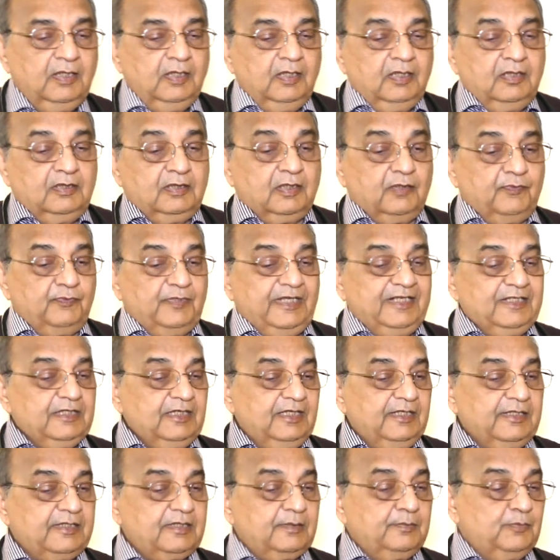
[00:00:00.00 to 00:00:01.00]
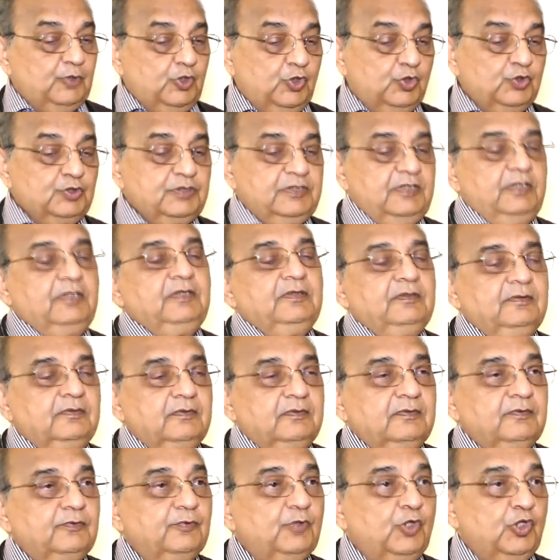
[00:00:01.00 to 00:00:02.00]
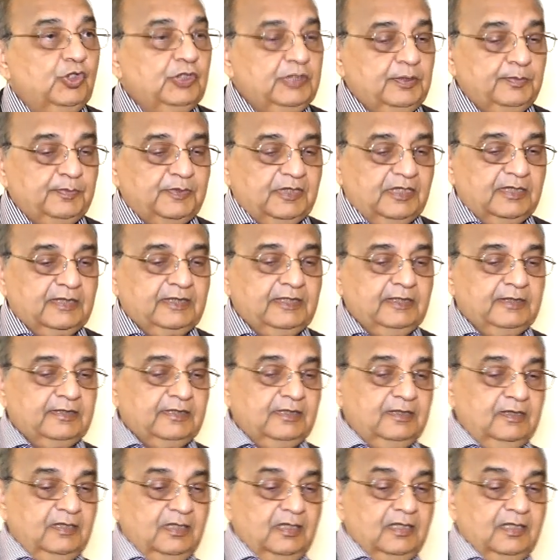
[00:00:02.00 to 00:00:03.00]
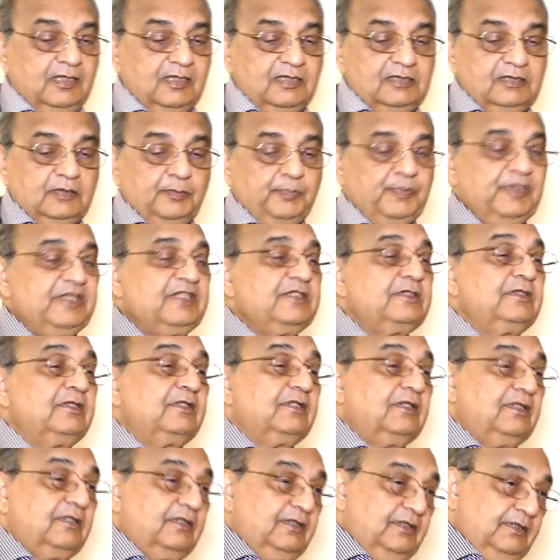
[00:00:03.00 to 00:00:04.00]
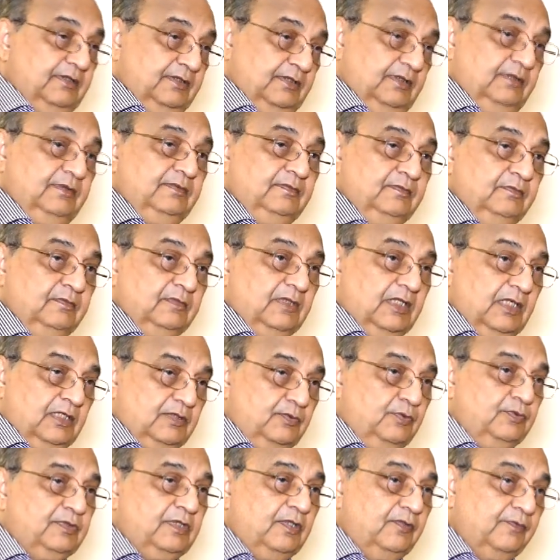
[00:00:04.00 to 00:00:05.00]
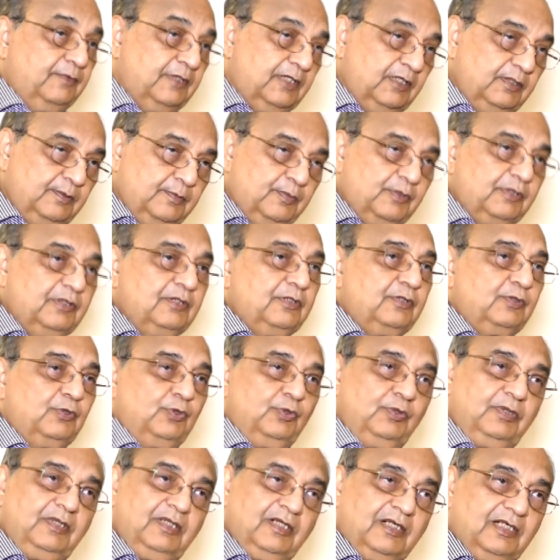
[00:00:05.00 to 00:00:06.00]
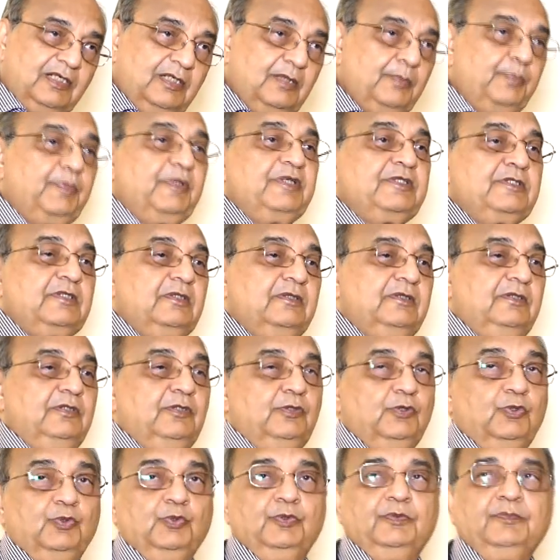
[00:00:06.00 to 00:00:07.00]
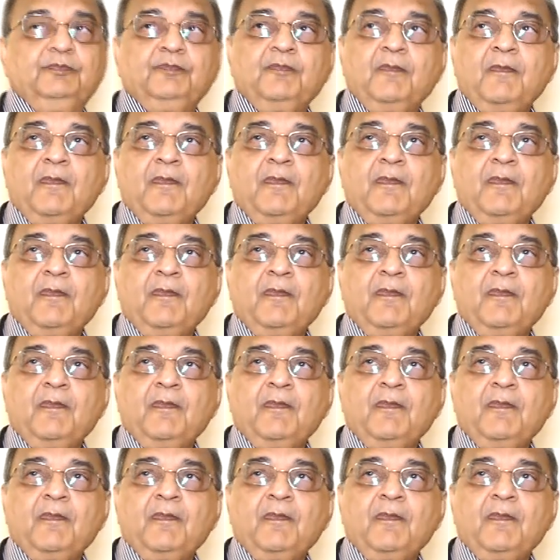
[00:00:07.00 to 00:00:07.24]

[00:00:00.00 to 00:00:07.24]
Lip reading: Now ventilator modes, volume targeted or the pressure targeted. As we say, volume controlled or pressure controlled.